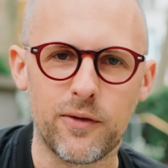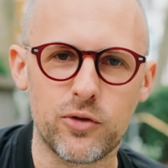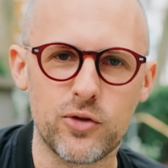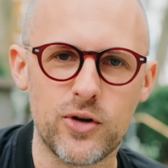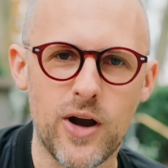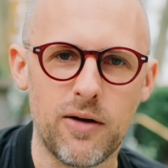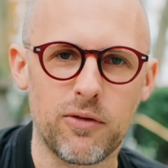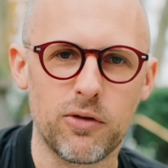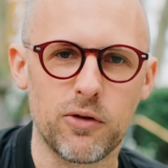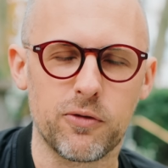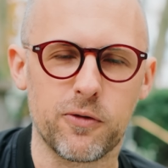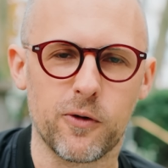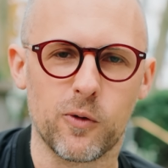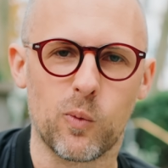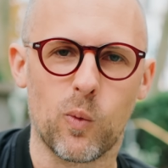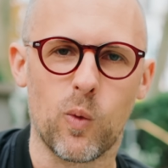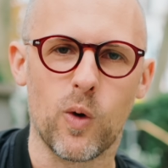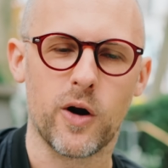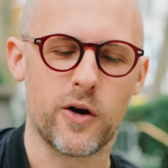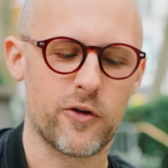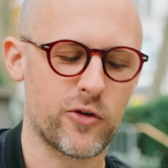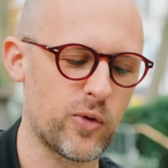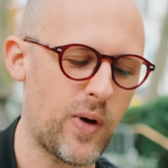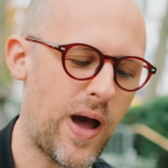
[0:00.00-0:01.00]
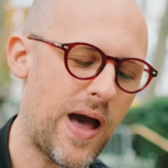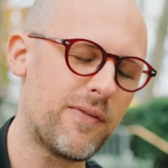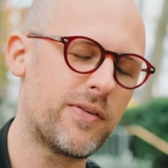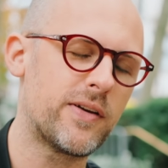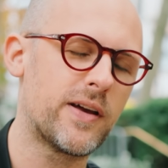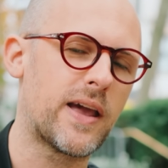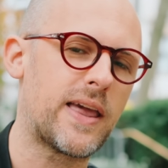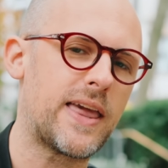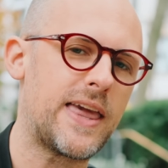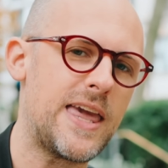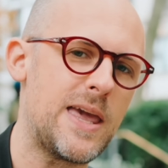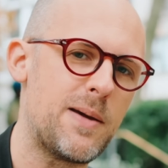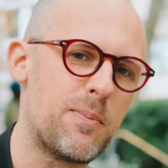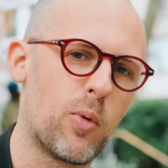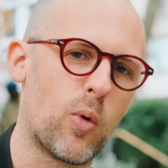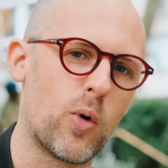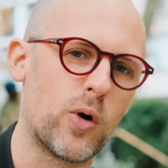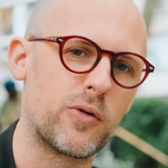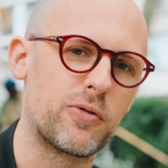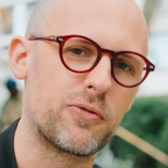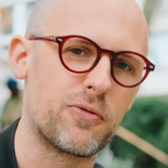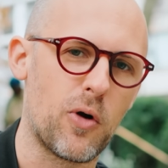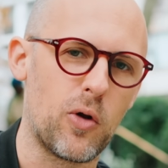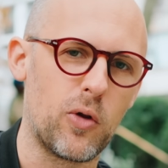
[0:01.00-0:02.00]
of travel for work, so having a
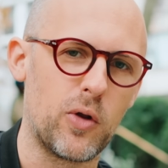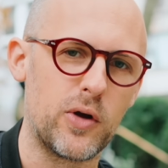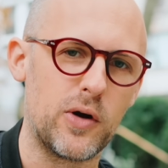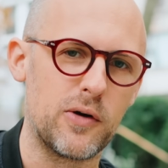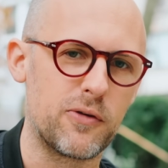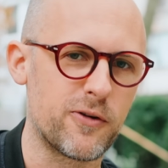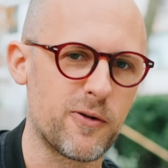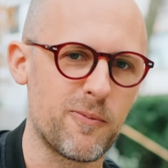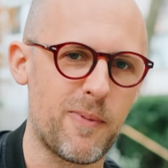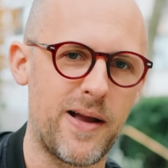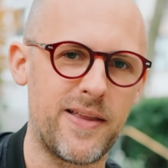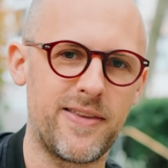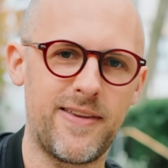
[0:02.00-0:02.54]
keyboard folio for my